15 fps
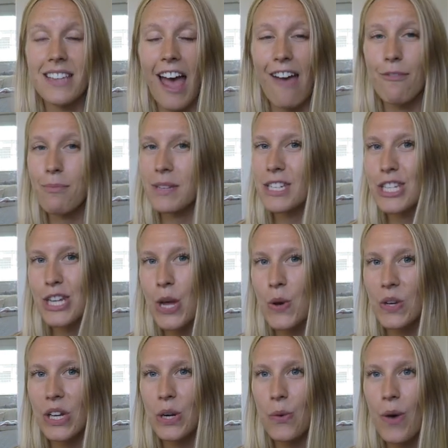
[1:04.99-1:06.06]
I haven't been to
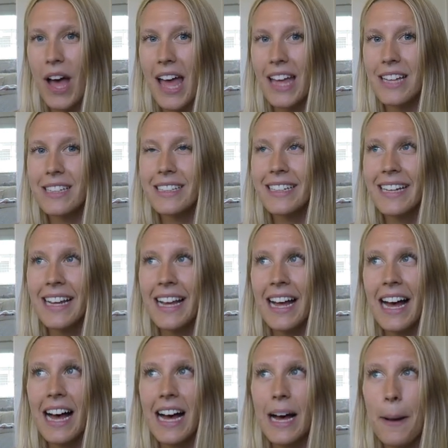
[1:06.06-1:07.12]
yoga in a while,
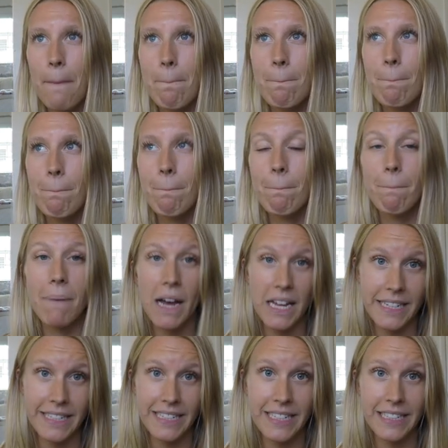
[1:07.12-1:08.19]

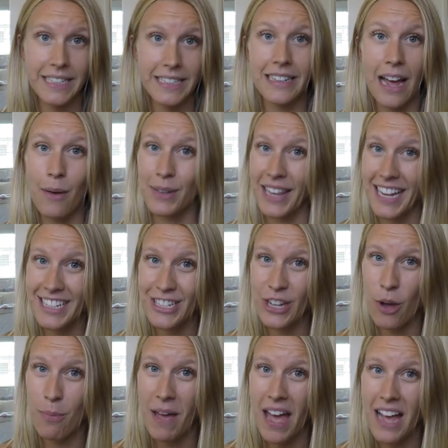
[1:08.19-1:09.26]
but I would like to
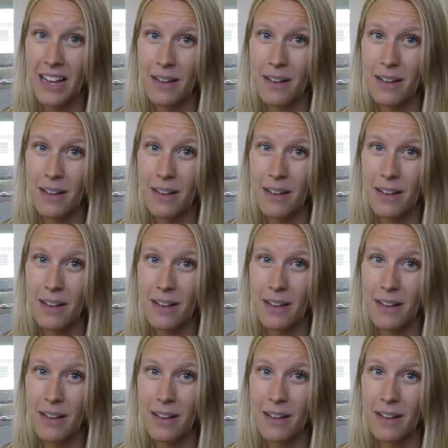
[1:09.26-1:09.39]
go back,